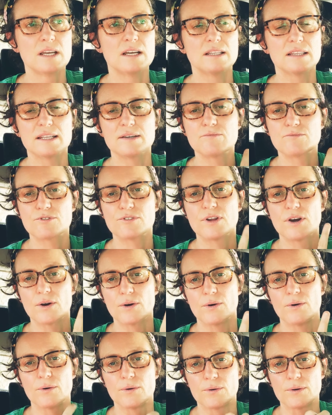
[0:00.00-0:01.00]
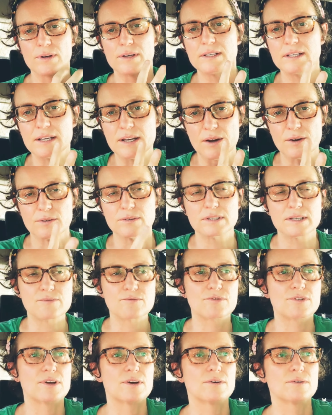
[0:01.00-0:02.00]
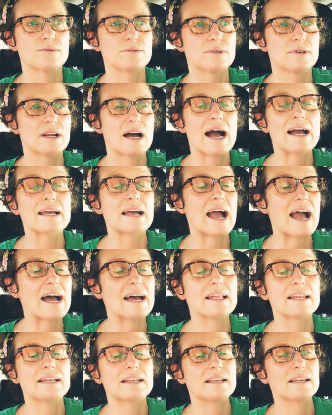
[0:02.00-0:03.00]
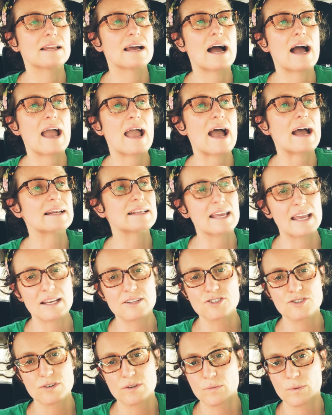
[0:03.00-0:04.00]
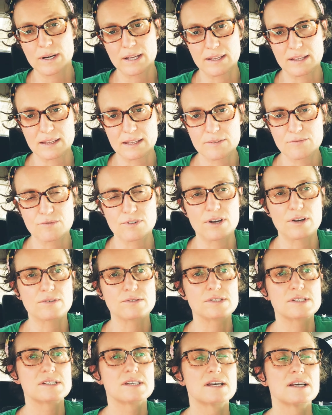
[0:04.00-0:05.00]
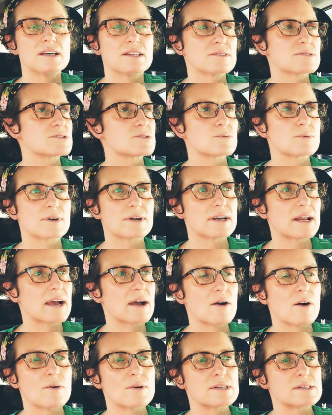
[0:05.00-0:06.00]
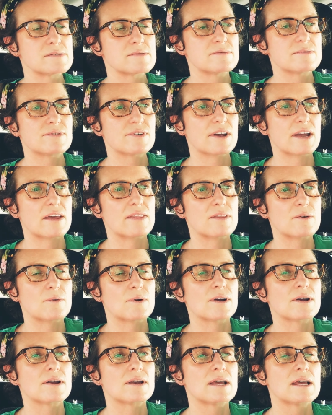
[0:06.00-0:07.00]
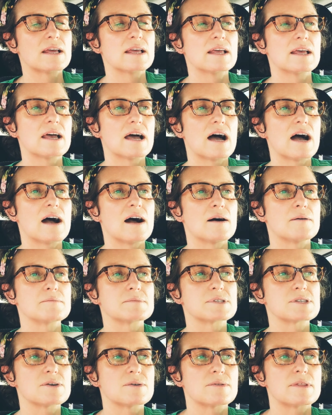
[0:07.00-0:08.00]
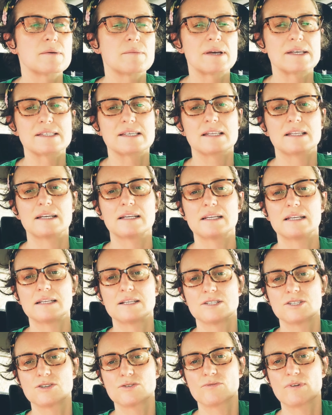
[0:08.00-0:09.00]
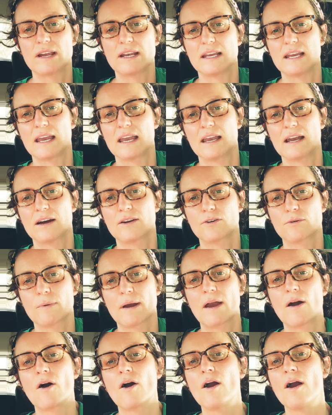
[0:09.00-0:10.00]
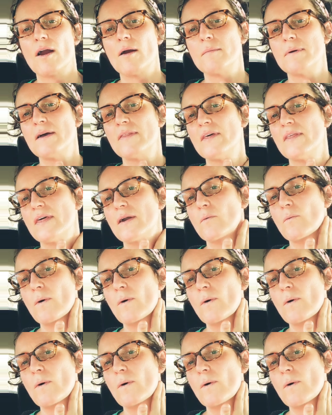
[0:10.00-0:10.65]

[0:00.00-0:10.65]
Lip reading: lymph node. I had cancer in one of the lymph nodes. There's a word, I always forget the word. So they basically needed to radiate under my arm, and then they